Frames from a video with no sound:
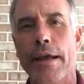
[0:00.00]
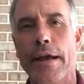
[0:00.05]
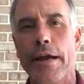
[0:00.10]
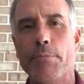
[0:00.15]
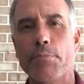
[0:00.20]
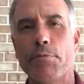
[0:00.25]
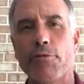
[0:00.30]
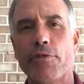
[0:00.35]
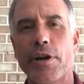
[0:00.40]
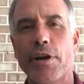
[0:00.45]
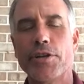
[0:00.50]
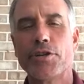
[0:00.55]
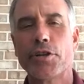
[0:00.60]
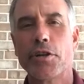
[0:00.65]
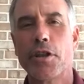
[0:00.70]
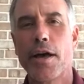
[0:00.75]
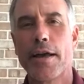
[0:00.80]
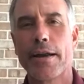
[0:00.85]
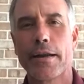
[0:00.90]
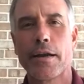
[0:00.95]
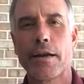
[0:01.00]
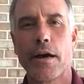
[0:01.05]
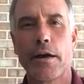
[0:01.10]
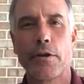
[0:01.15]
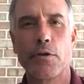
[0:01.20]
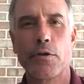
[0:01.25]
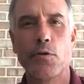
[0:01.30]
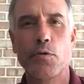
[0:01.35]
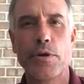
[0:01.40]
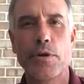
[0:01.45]
He provides a lot of
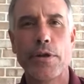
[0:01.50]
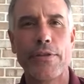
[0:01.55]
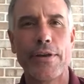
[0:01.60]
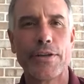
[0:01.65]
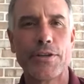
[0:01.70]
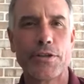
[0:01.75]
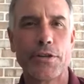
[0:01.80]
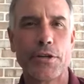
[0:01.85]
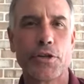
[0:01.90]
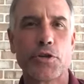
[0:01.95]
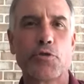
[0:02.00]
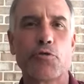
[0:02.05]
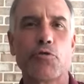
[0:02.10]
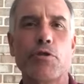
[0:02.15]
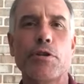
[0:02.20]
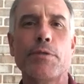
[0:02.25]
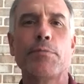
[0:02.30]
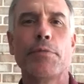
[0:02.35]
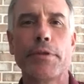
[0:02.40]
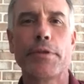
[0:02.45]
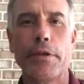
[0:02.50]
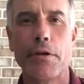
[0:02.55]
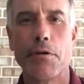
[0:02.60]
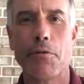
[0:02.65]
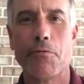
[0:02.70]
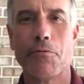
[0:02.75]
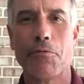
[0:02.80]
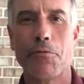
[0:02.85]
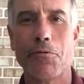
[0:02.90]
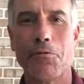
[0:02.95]
continuity, and that's extremely
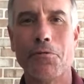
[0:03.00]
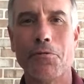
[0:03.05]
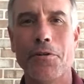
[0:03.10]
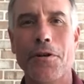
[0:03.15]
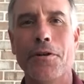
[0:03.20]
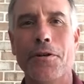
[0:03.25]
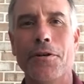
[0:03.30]
helpful